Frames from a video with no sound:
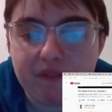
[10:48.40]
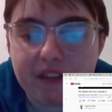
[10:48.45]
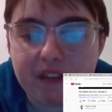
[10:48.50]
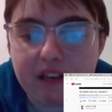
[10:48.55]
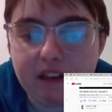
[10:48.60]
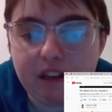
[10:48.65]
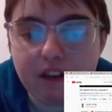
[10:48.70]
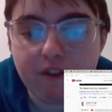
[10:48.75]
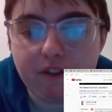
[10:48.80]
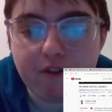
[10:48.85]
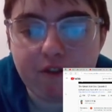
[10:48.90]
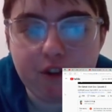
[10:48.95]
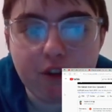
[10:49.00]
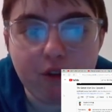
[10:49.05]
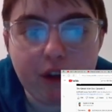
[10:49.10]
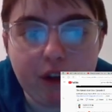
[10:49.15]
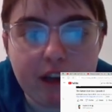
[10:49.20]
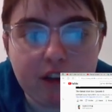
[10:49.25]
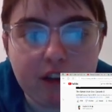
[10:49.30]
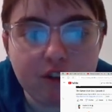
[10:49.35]
And if you
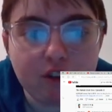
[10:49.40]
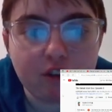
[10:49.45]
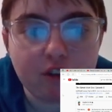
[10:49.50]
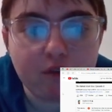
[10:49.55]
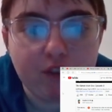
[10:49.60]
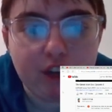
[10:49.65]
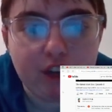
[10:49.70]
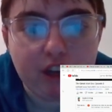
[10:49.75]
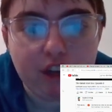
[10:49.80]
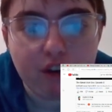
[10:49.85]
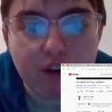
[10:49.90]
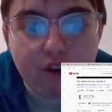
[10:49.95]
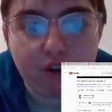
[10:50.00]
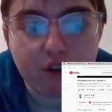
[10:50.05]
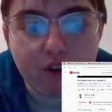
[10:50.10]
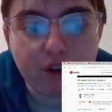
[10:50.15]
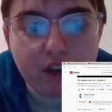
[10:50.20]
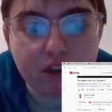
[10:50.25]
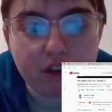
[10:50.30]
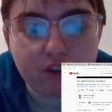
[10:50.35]
like this video,
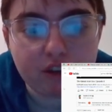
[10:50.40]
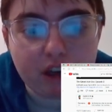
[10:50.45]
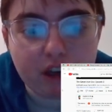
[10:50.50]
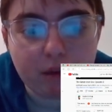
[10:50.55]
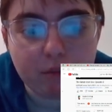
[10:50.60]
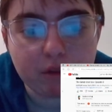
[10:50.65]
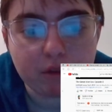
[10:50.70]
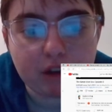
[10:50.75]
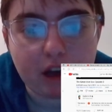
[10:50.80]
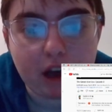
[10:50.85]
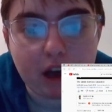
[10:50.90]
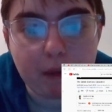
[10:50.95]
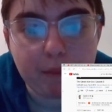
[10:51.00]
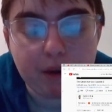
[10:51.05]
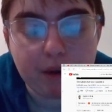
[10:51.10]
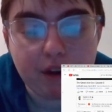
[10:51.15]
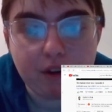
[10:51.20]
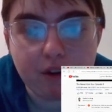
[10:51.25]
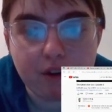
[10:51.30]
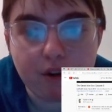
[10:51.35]
click a thumbs up.
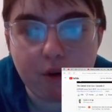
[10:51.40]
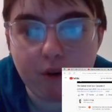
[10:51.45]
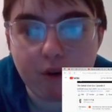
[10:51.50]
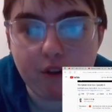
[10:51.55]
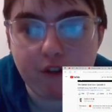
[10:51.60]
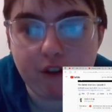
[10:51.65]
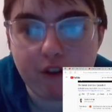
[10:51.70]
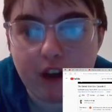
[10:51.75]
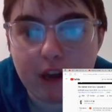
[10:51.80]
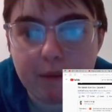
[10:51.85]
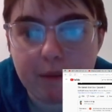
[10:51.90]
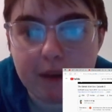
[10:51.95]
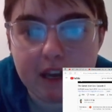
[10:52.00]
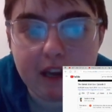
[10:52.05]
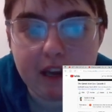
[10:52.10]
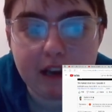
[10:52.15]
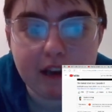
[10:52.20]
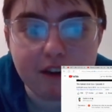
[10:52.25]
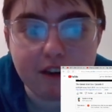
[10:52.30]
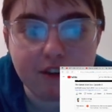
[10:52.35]
Notify
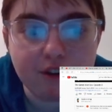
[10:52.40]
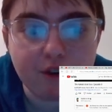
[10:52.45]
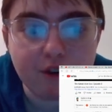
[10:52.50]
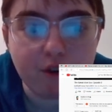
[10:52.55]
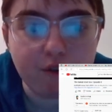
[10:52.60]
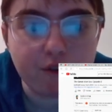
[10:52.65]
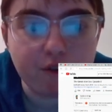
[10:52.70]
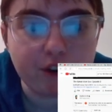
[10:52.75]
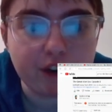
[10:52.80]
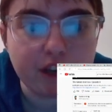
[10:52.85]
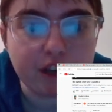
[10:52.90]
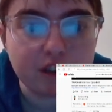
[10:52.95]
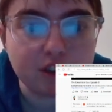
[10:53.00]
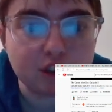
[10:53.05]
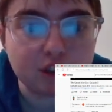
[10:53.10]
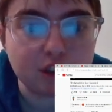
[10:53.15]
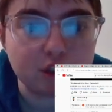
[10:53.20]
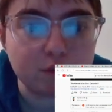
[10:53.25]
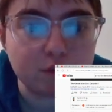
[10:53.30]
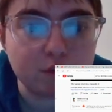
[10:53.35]
me, and don't forget
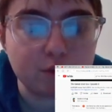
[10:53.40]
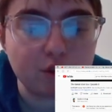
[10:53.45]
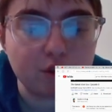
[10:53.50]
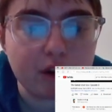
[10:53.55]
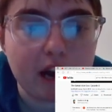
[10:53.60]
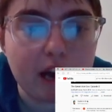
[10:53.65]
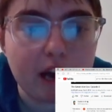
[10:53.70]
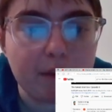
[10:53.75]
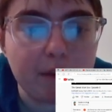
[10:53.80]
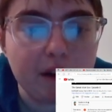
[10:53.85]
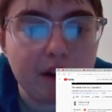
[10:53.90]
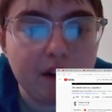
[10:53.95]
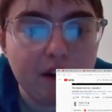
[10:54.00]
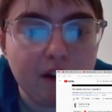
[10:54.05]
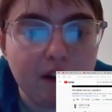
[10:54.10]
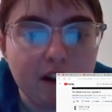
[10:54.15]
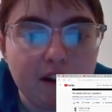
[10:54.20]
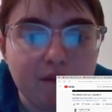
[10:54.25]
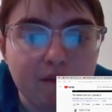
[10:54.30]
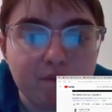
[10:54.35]
to subscribe.
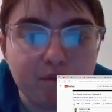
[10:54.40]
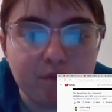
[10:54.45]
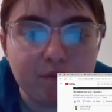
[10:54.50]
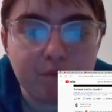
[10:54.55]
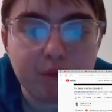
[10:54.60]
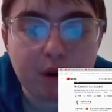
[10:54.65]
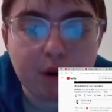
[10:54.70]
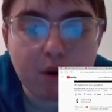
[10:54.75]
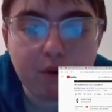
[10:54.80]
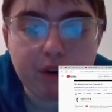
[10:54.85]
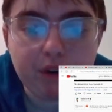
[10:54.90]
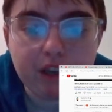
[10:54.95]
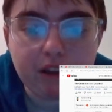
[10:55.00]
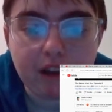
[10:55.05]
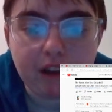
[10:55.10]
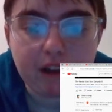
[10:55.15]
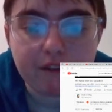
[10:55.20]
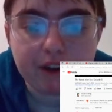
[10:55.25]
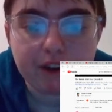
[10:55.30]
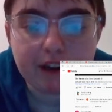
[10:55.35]

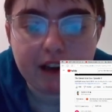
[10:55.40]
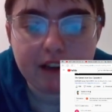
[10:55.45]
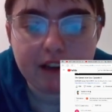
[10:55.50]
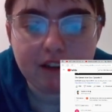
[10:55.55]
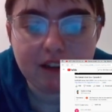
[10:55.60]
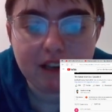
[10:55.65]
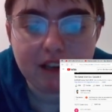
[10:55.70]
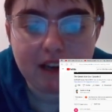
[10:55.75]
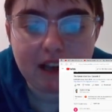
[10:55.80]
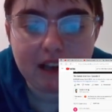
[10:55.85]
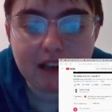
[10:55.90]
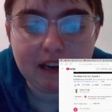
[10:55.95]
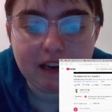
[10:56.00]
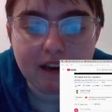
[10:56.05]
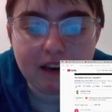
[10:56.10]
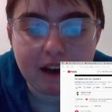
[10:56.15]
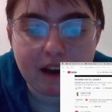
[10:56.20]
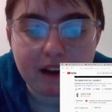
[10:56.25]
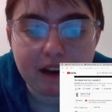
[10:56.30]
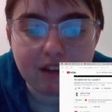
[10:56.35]

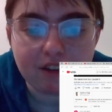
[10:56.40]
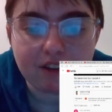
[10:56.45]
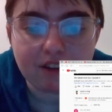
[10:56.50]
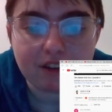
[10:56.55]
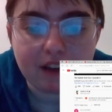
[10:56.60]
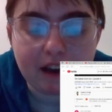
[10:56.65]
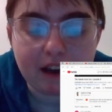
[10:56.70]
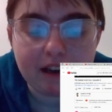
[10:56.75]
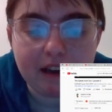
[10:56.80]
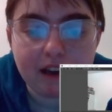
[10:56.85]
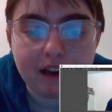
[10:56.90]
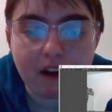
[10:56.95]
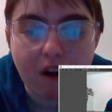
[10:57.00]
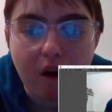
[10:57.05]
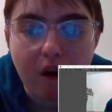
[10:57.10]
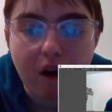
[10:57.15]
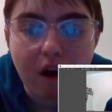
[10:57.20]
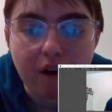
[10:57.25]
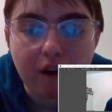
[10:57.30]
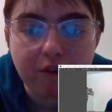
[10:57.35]
Ponylover1989 signing
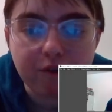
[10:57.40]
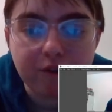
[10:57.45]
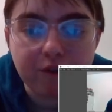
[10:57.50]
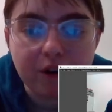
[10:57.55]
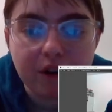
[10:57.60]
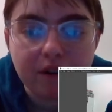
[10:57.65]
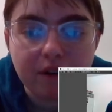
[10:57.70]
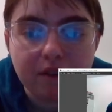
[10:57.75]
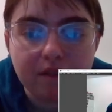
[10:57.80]
off.